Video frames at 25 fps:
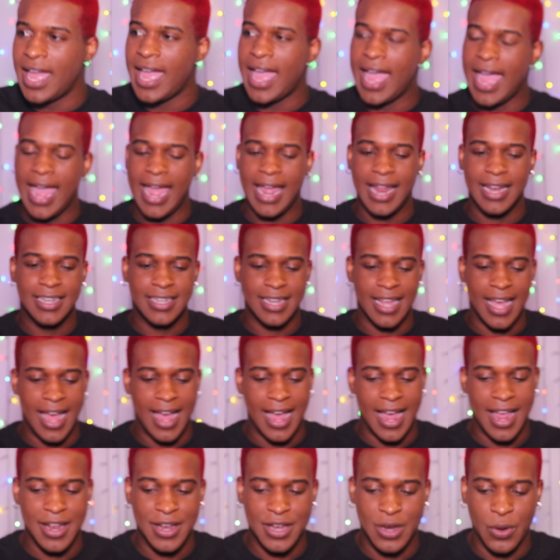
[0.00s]
And
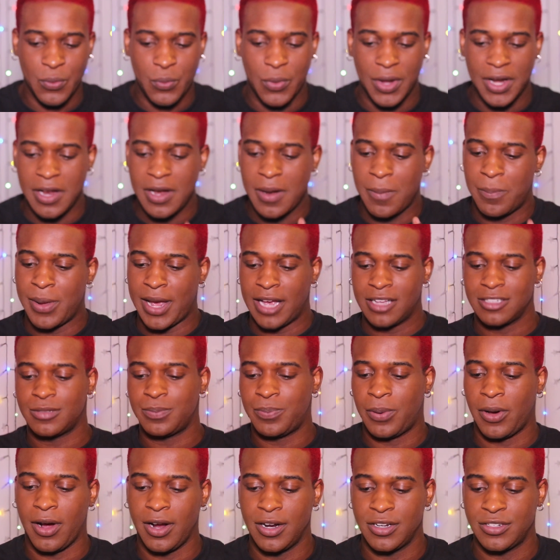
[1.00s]
one of the
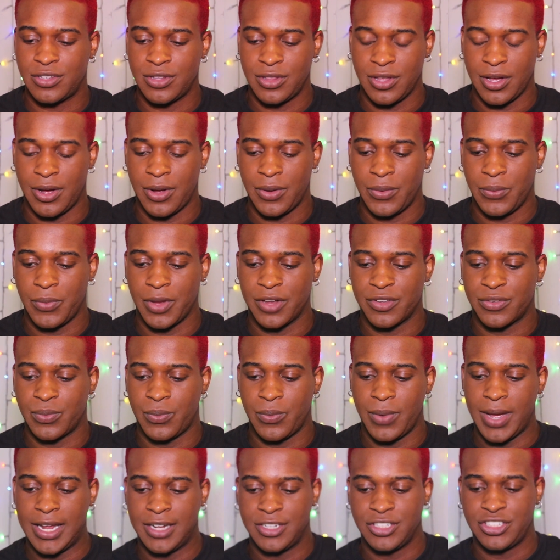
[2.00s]
best parts, though, was
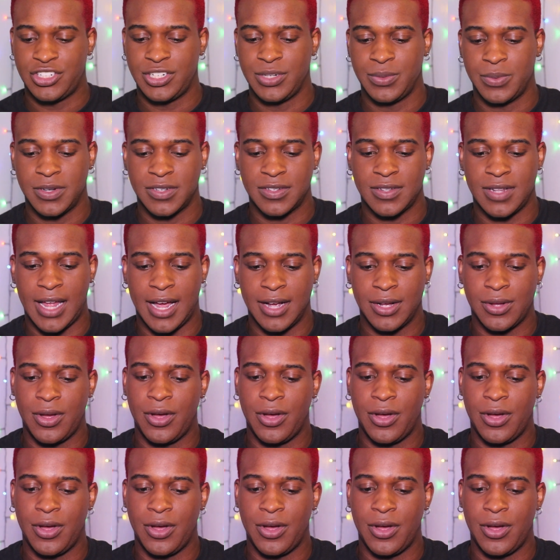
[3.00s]
when she was like,